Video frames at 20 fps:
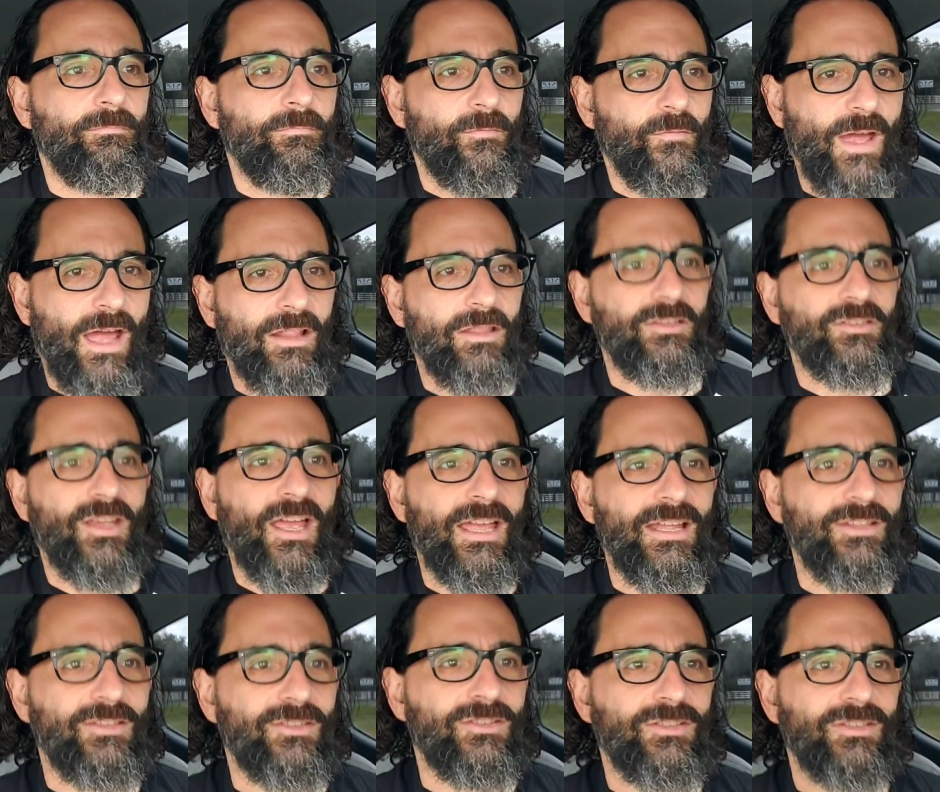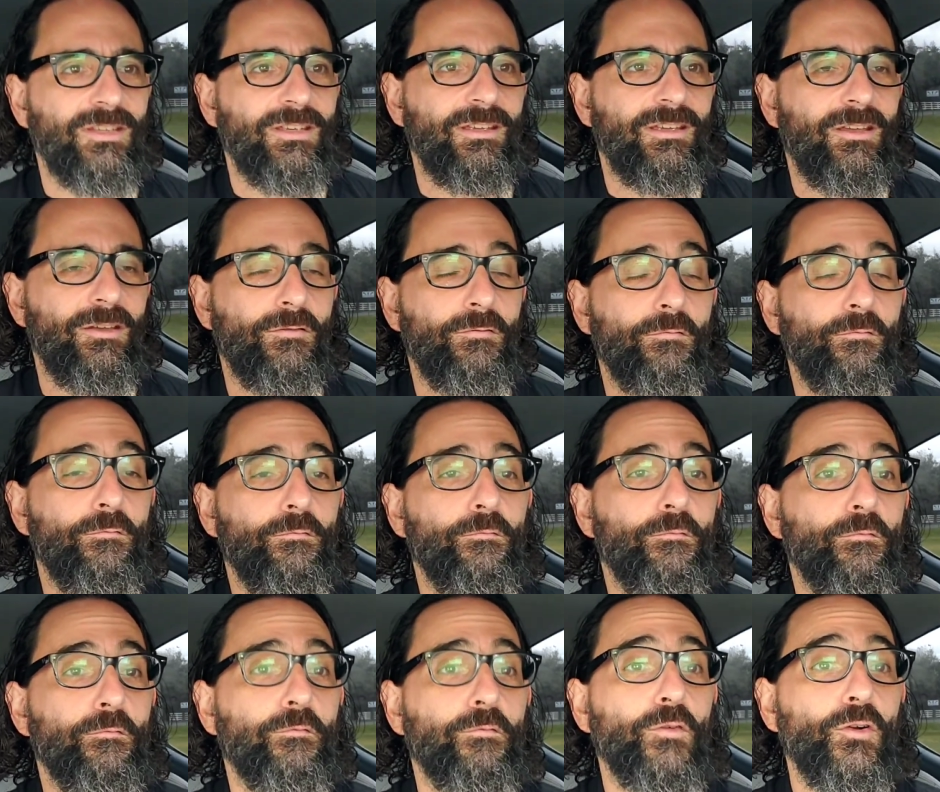Valentine's
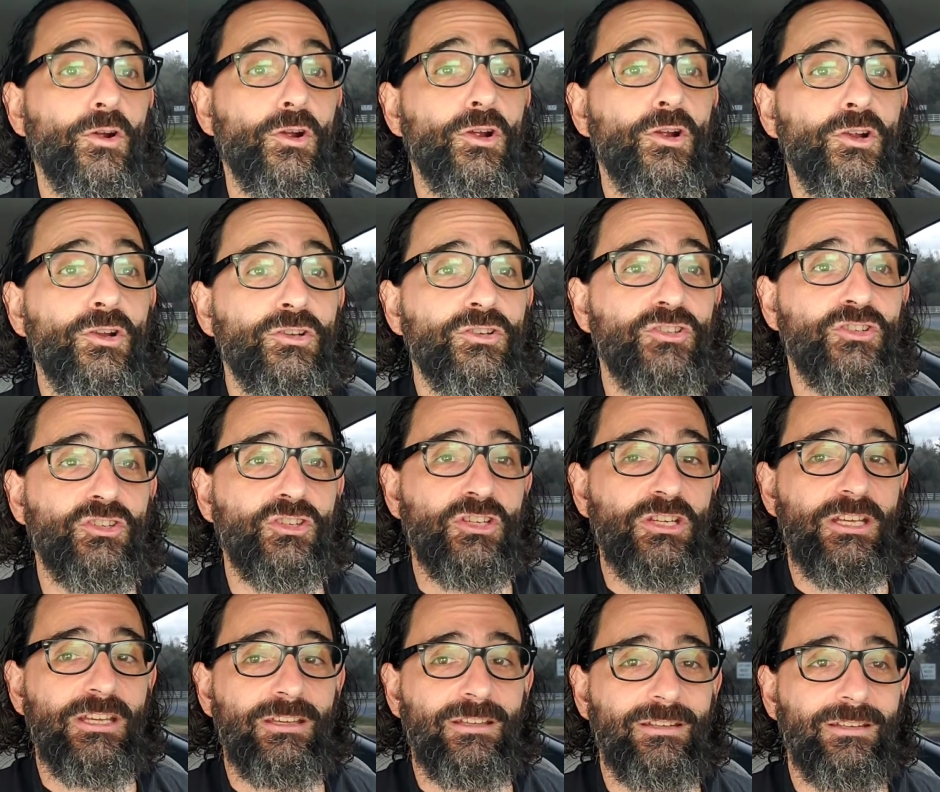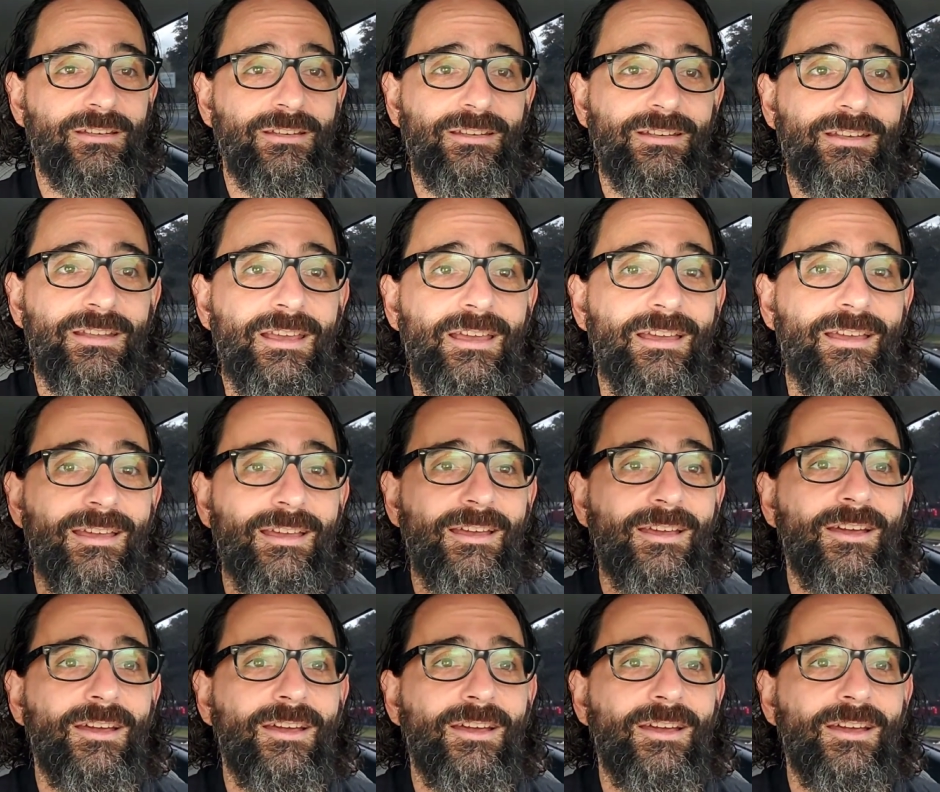version.